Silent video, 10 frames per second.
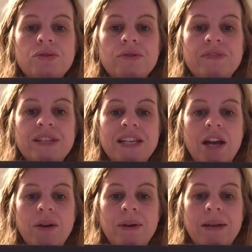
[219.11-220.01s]
the
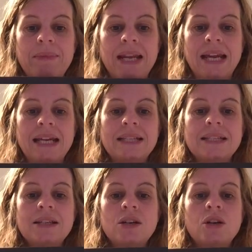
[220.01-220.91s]
video in a minute
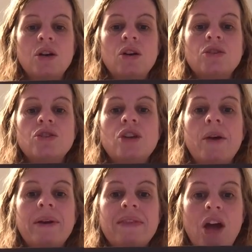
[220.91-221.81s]

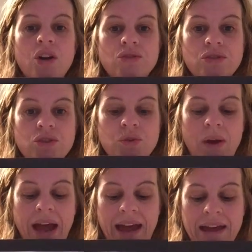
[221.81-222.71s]
showing the 100
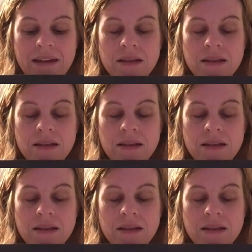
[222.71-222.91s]
square